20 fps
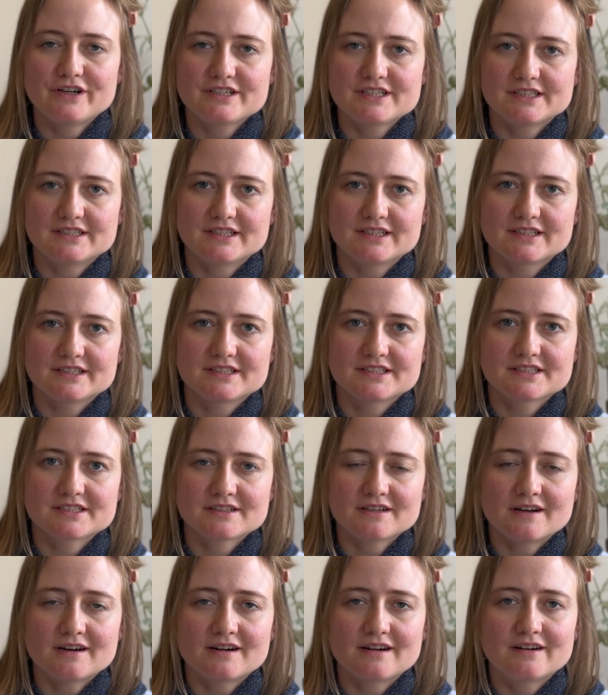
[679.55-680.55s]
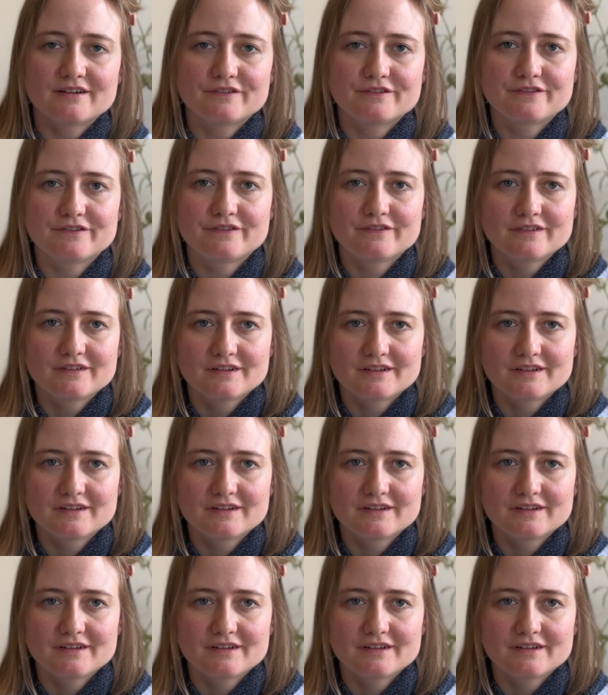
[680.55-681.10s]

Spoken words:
delicate scarf,